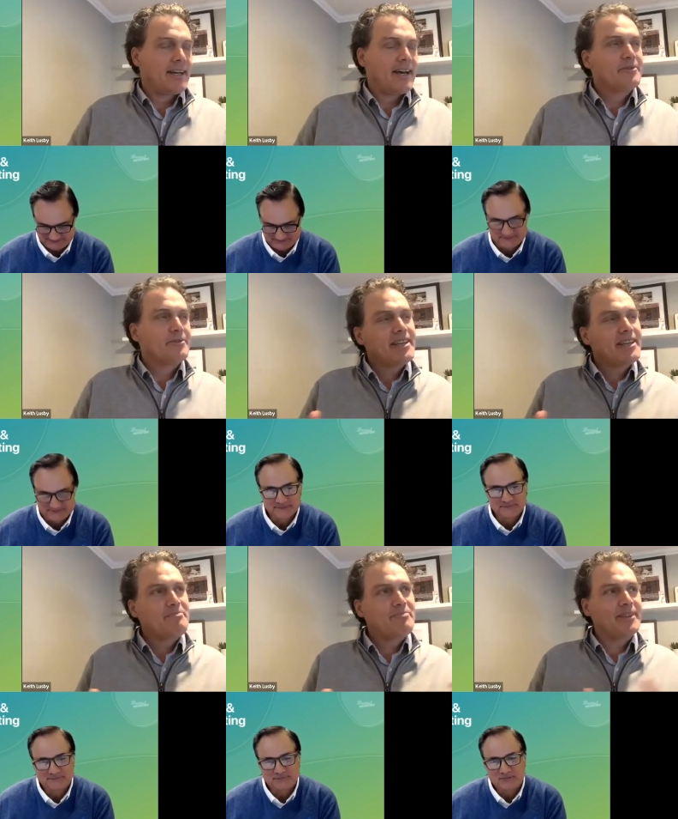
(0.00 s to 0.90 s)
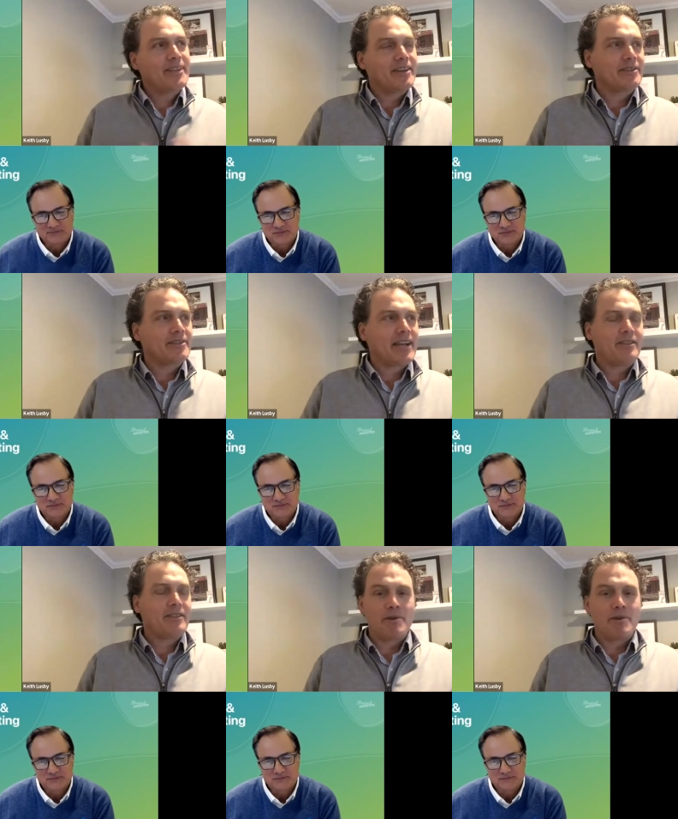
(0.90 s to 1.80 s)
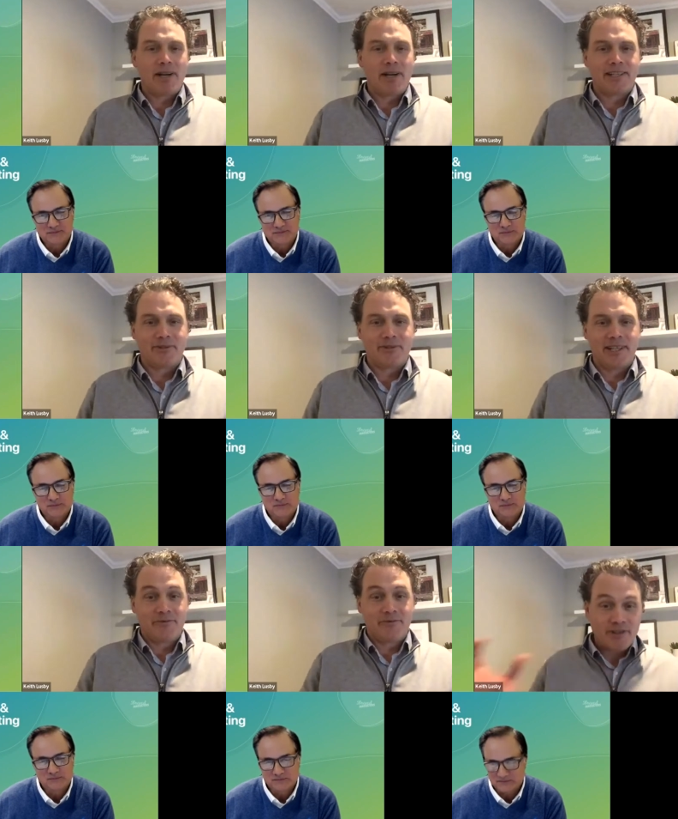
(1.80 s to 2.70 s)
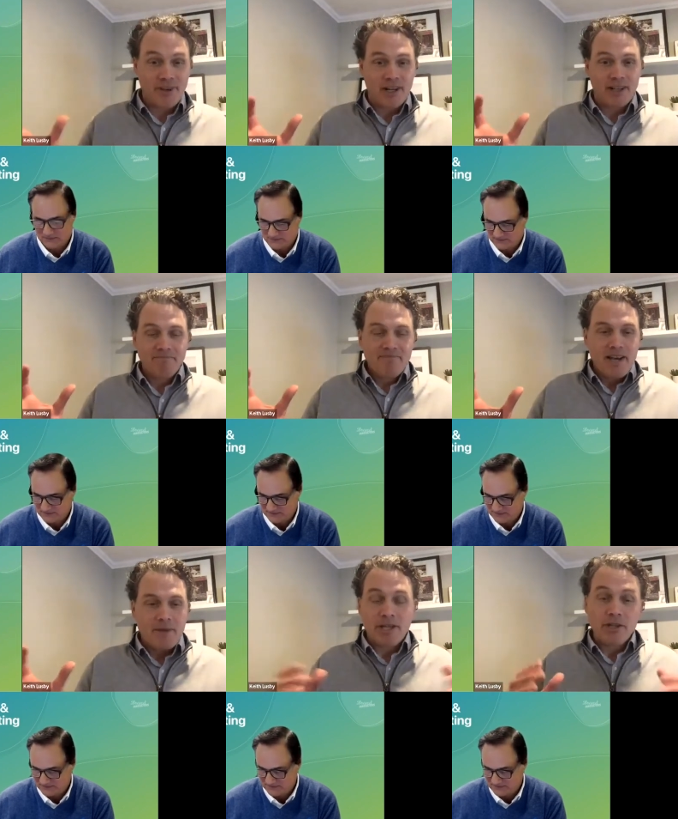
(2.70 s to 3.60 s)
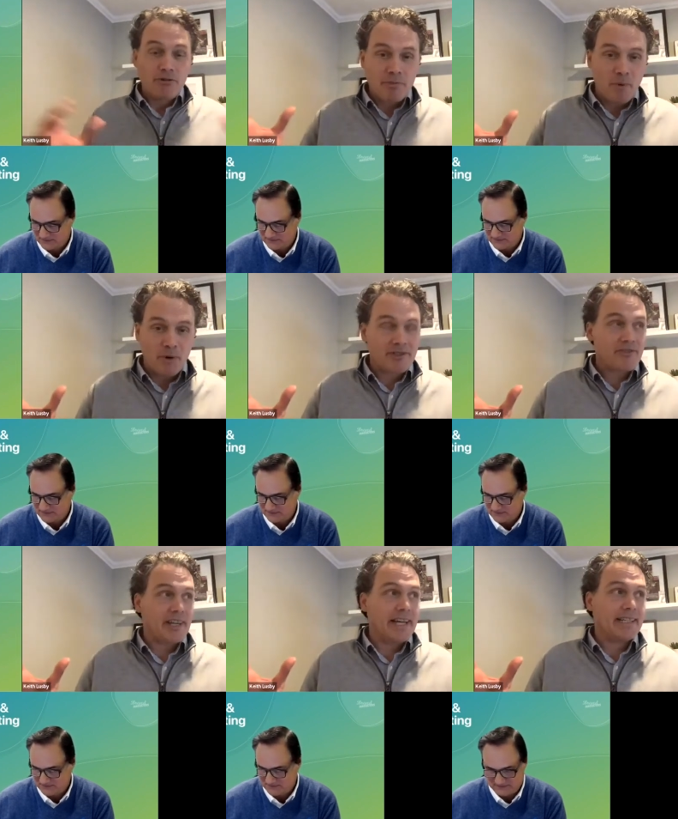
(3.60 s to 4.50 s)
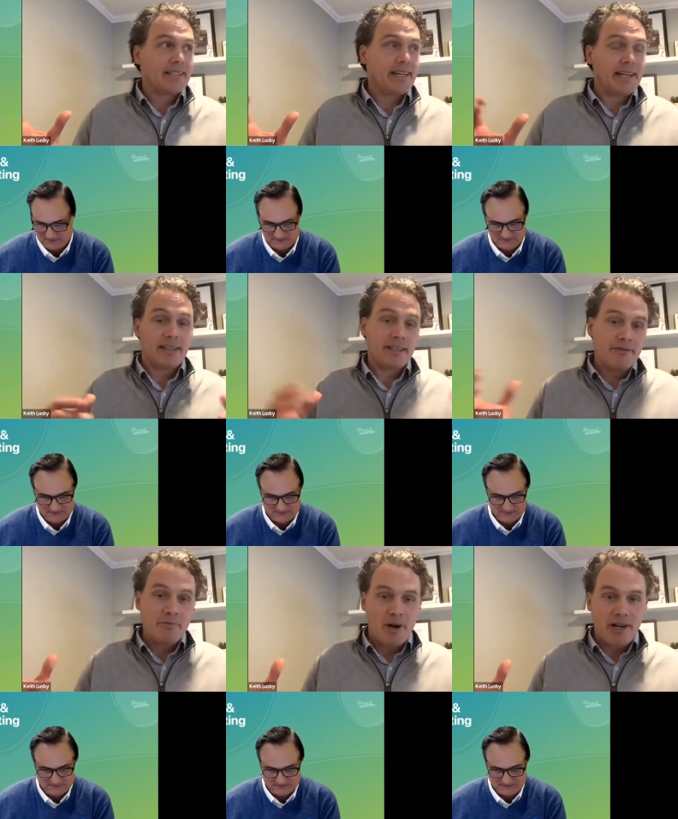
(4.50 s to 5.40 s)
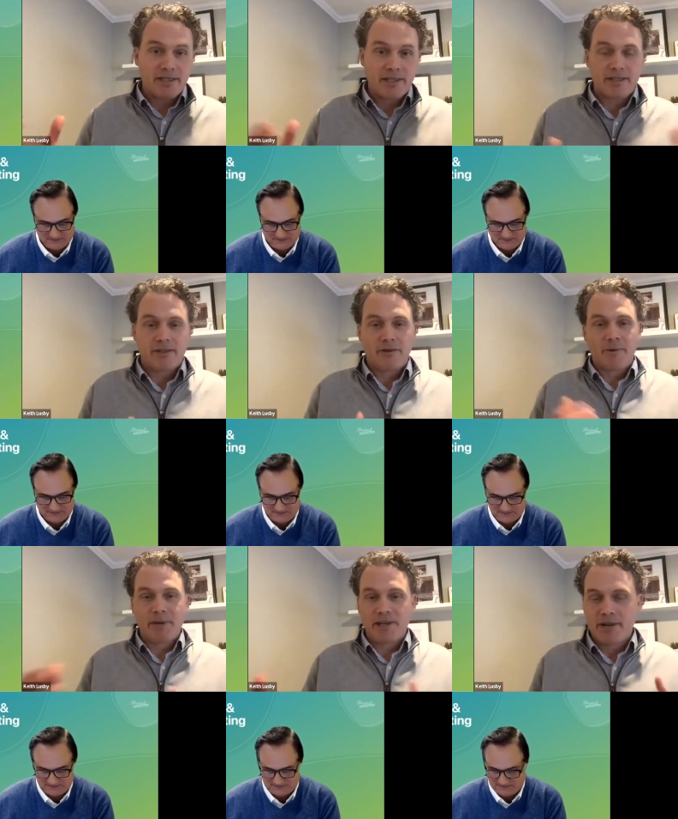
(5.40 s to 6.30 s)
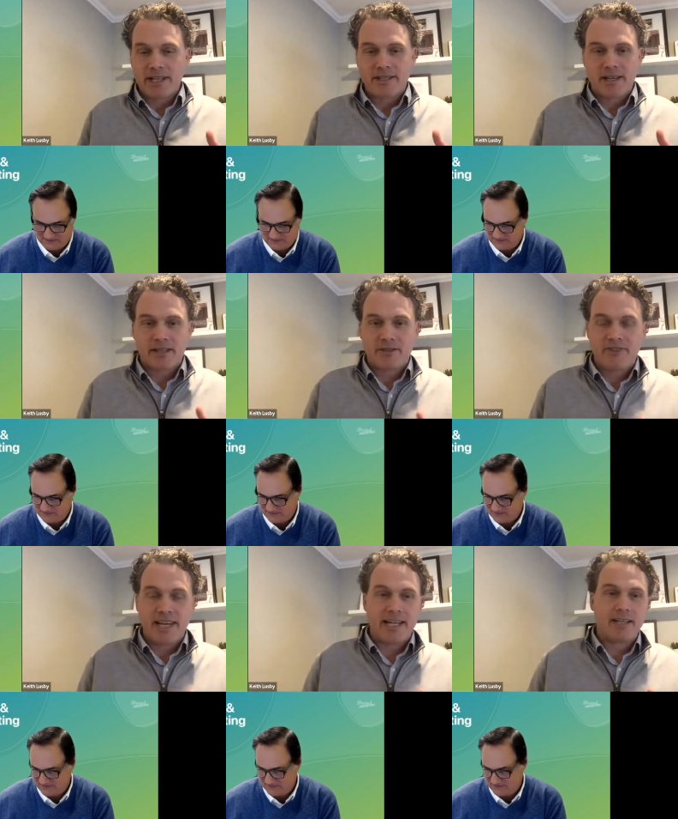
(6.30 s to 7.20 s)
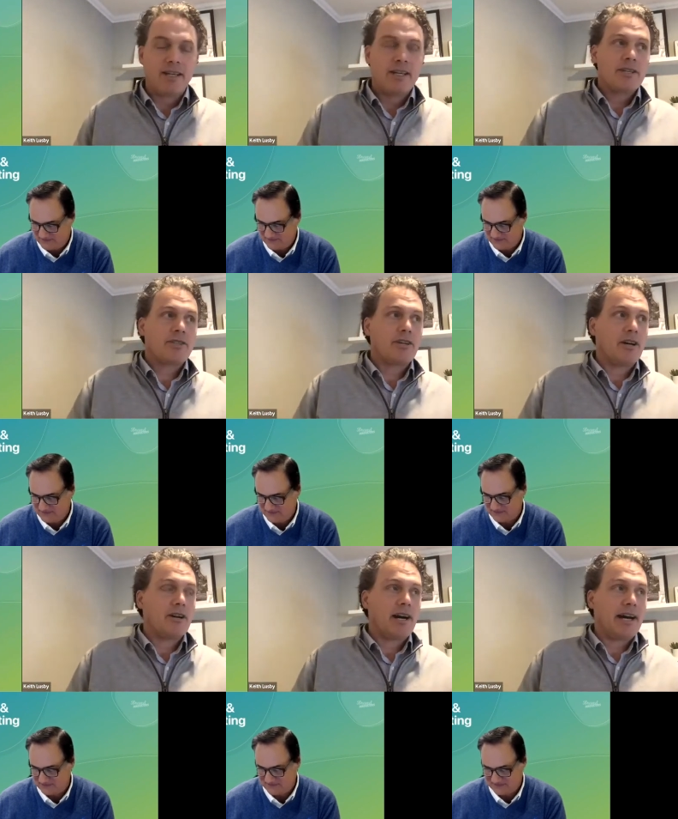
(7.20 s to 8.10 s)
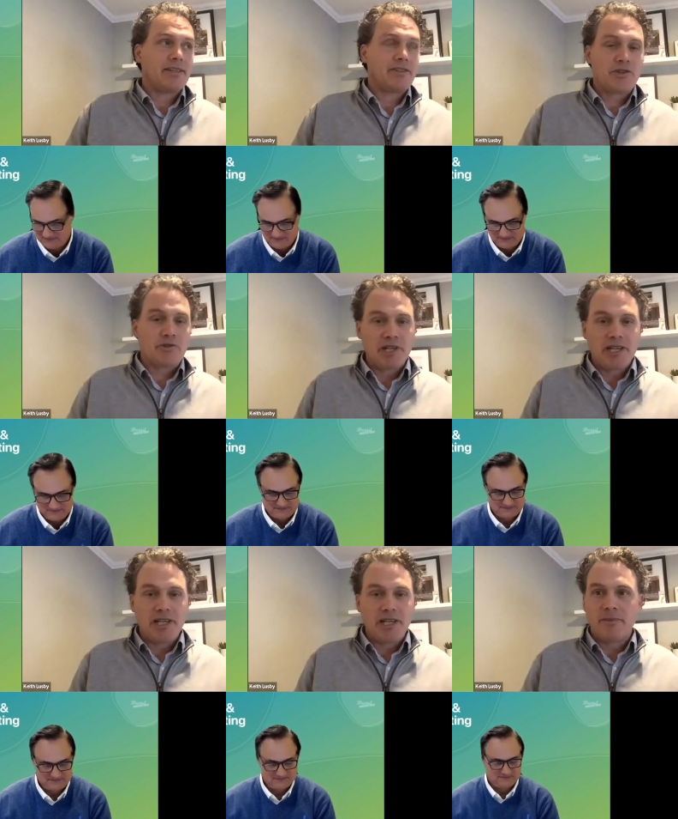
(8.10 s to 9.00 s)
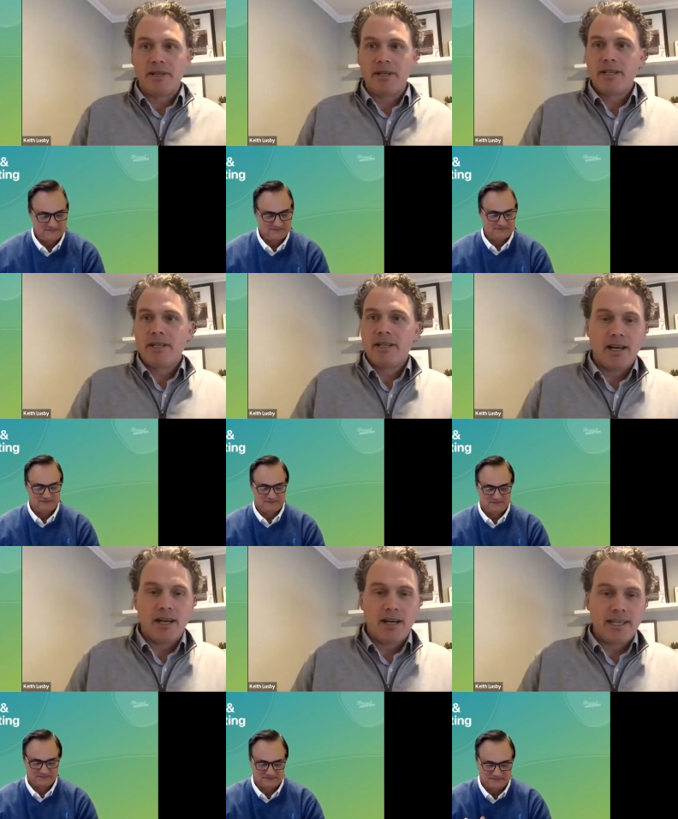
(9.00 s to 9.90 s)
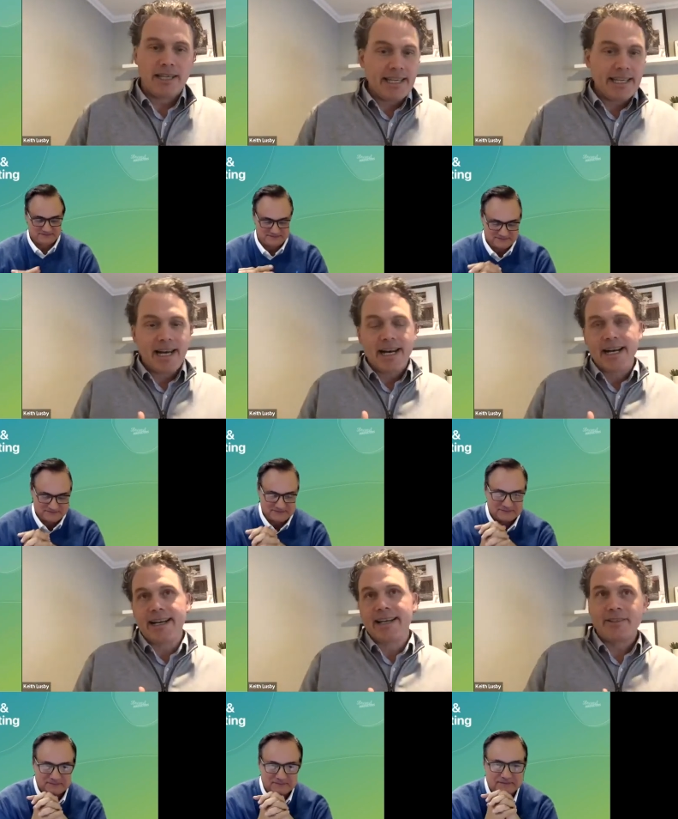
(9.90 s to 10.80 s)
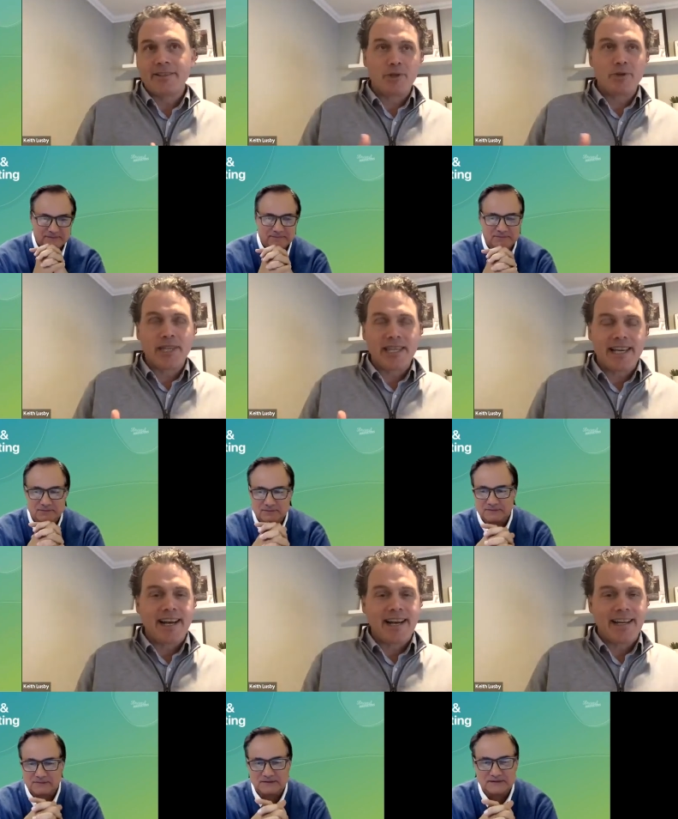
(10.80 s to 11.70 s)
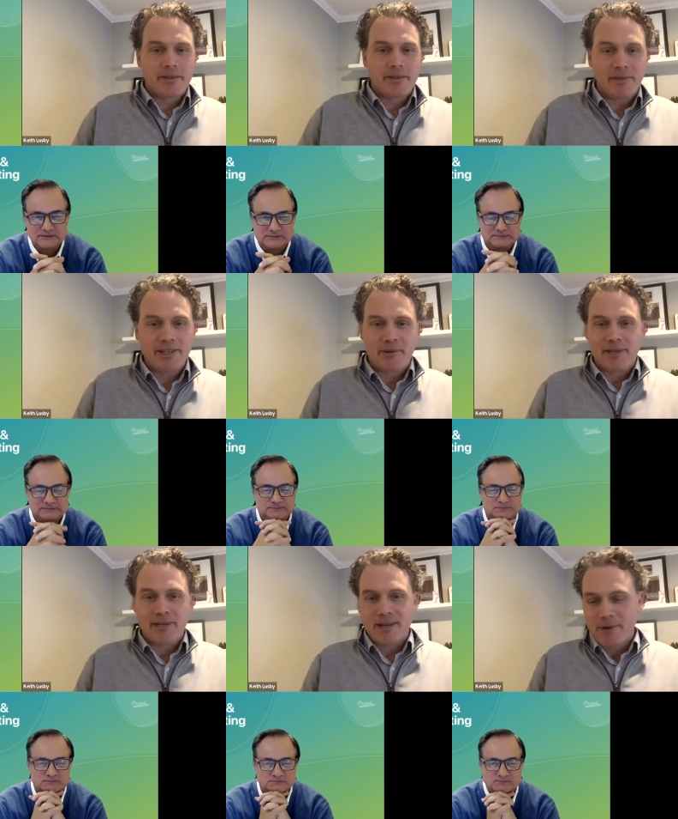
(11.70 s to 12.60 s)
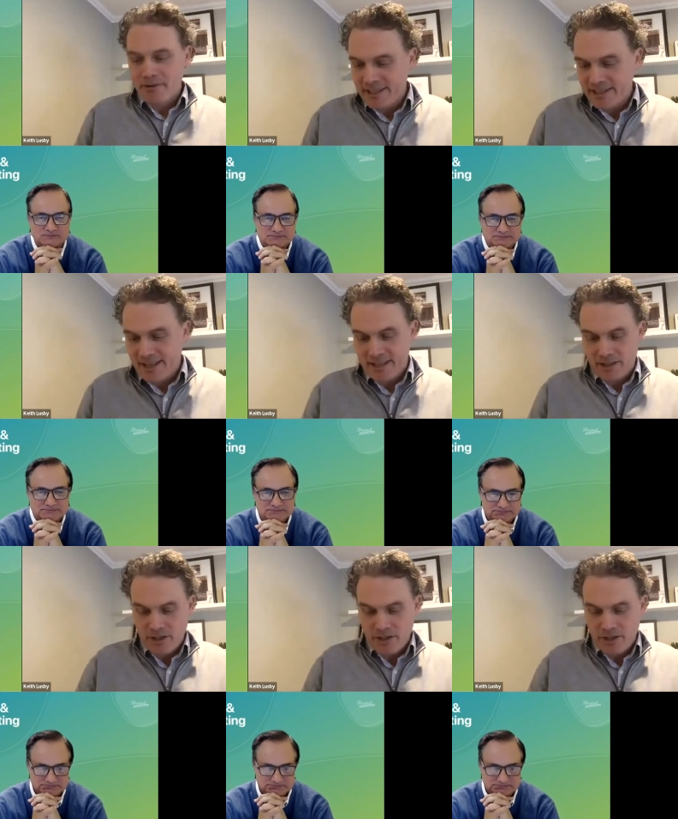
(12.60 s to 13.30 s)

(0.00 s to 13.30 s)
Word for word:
Speaker 1: I would say, you know, there's kind of three buckets of what I list. First of all, I'm a huge sports fan and I live in Boston. So I'm a big Red Sox fan. So I stream uh, EEI, WEEI to make sure I'm getting my Red Sox